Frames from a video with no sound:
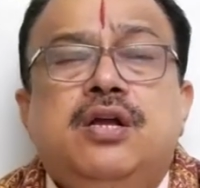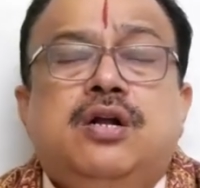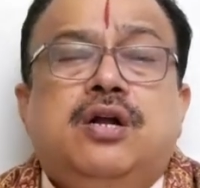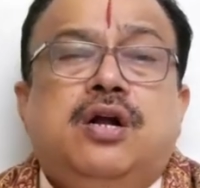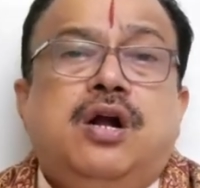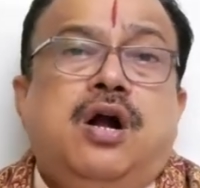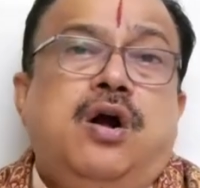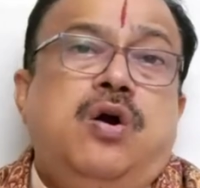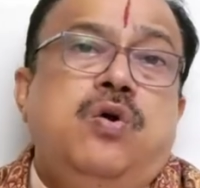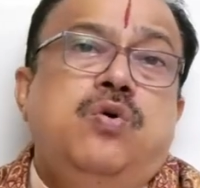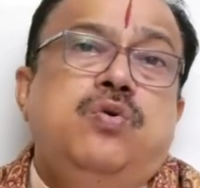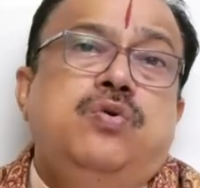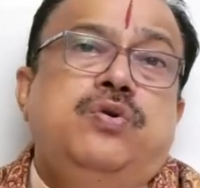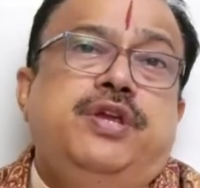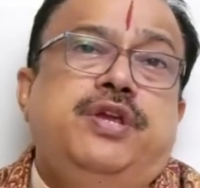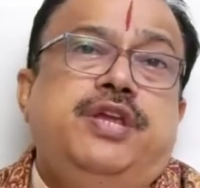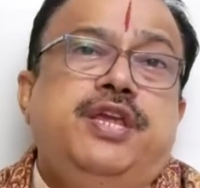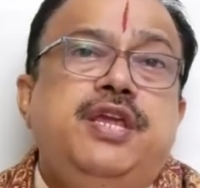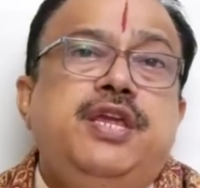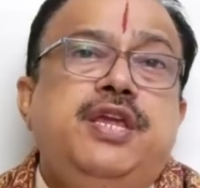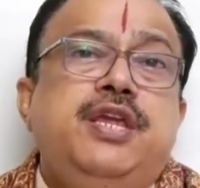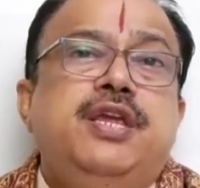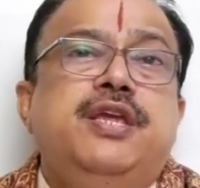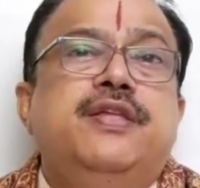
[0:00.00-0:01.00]
cow
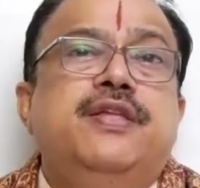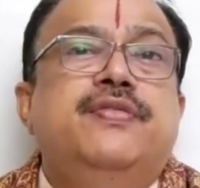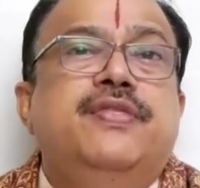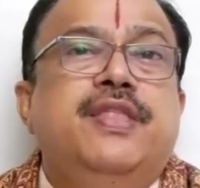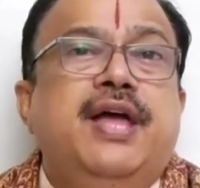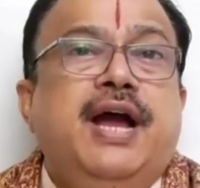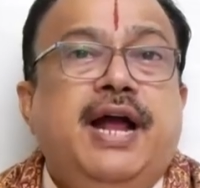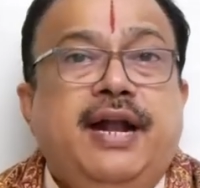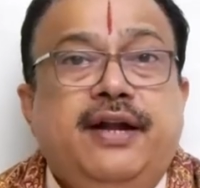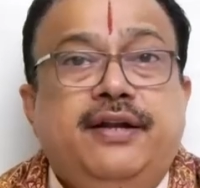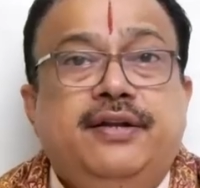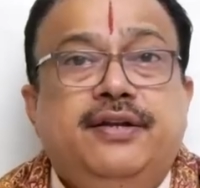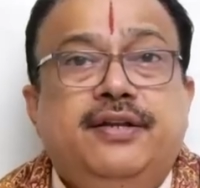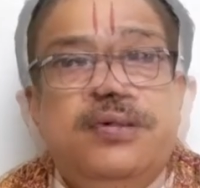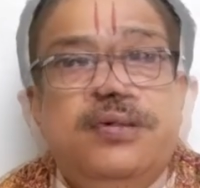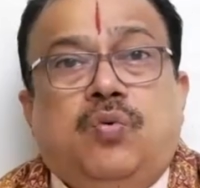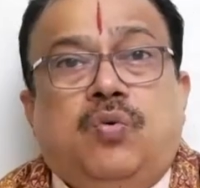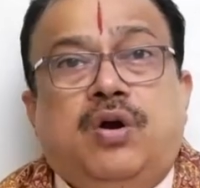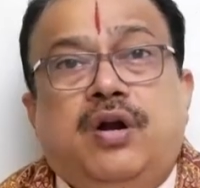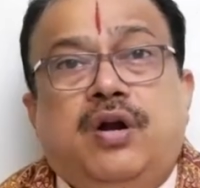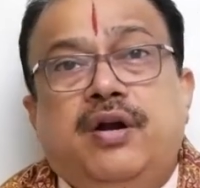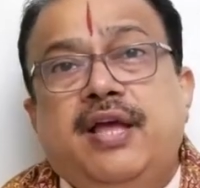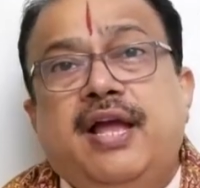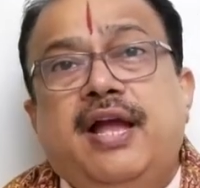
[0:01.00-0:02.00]
ghee in that.
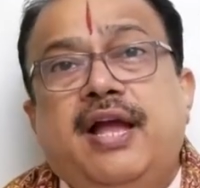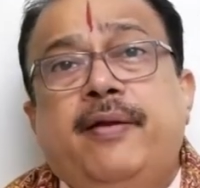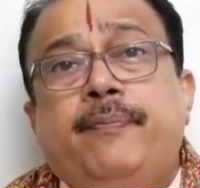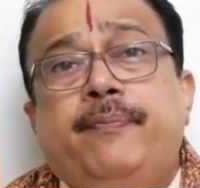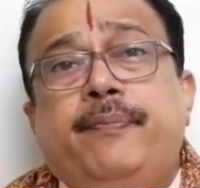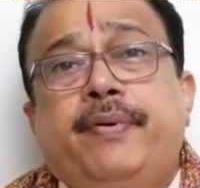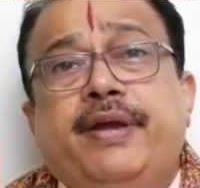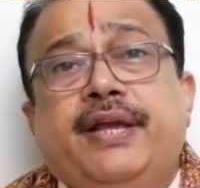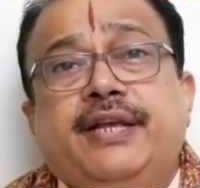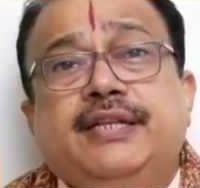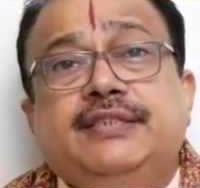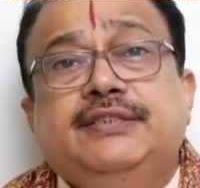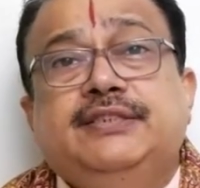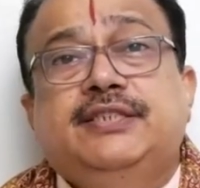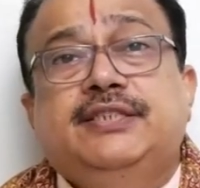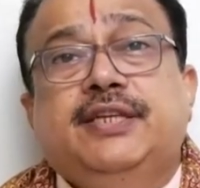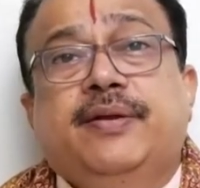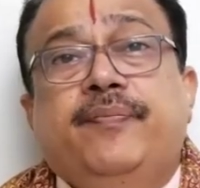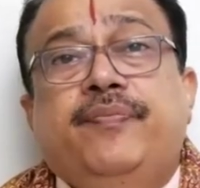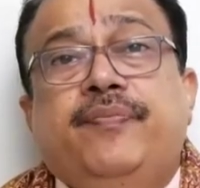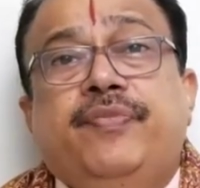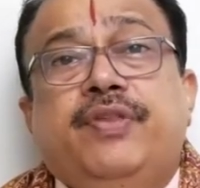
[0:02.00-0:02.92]
What happens?